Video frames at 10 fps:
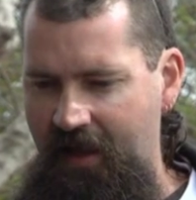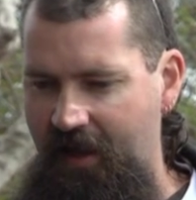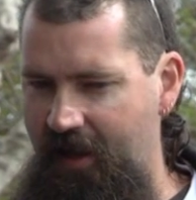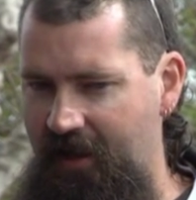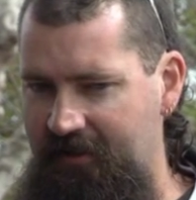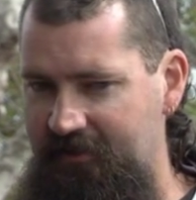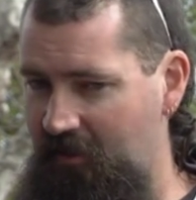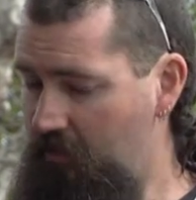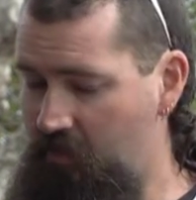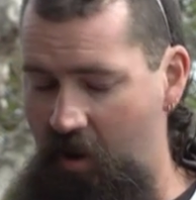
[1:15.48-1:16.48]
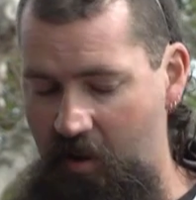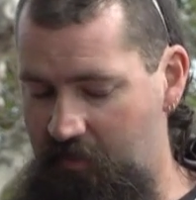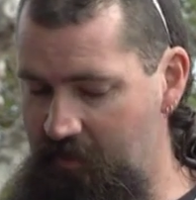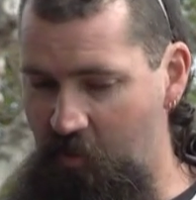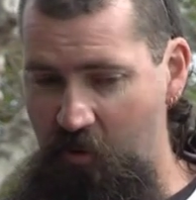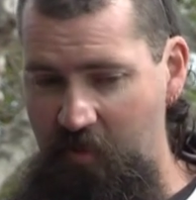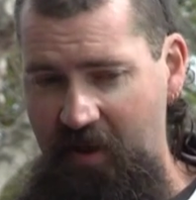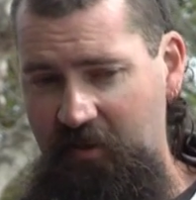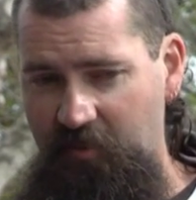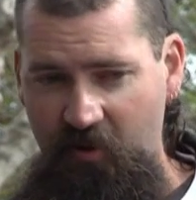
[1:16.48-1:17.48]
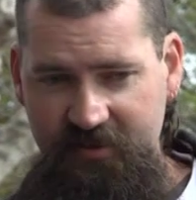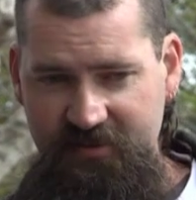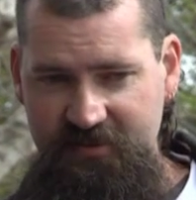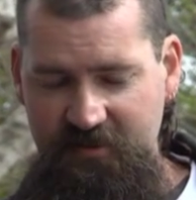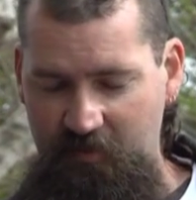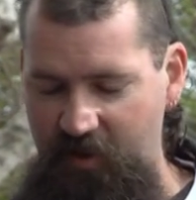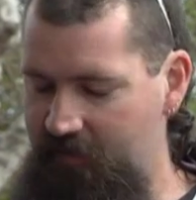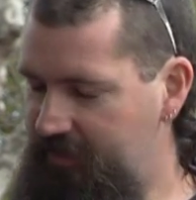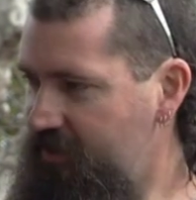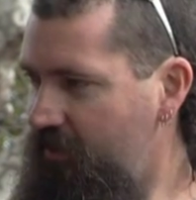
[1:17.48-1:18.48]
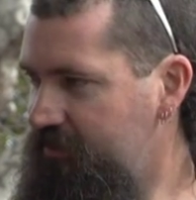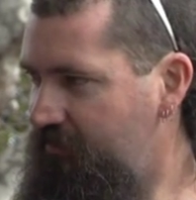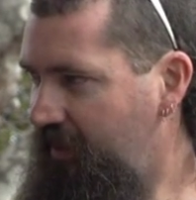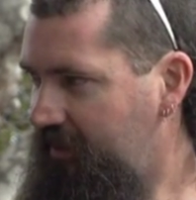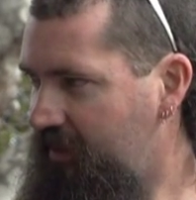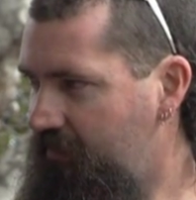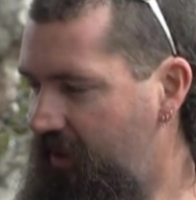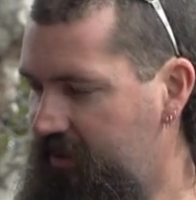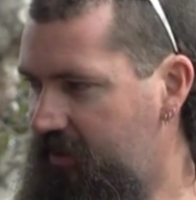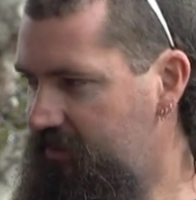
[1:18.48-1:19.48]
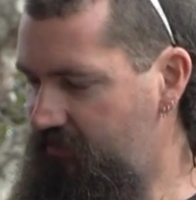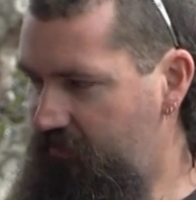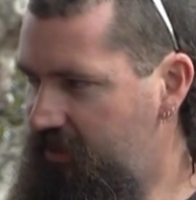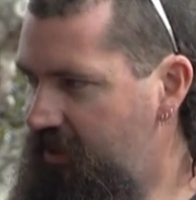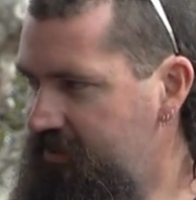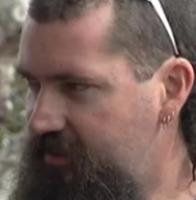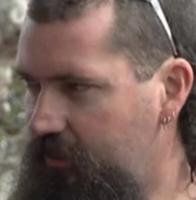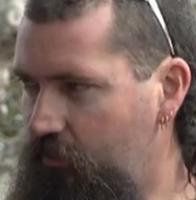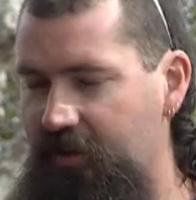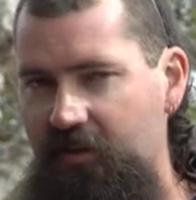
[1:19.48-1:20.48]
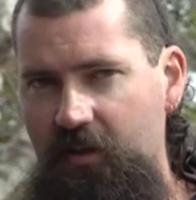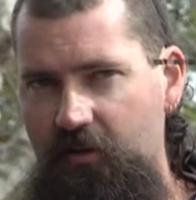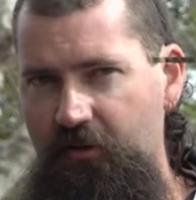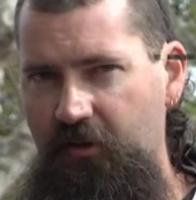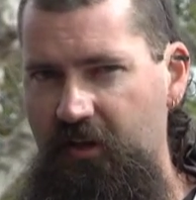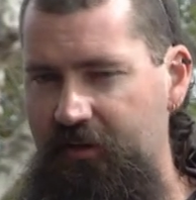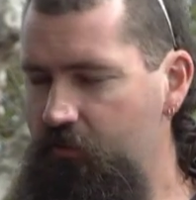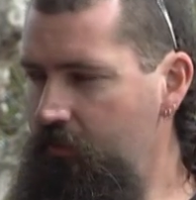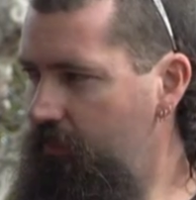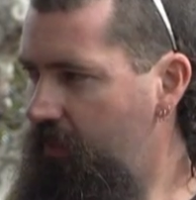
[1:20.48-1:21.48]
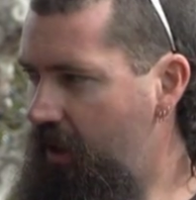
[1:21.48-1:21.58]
And a bit more about the bikes is, besides the fact that they're fantastic looking, they're learner legal.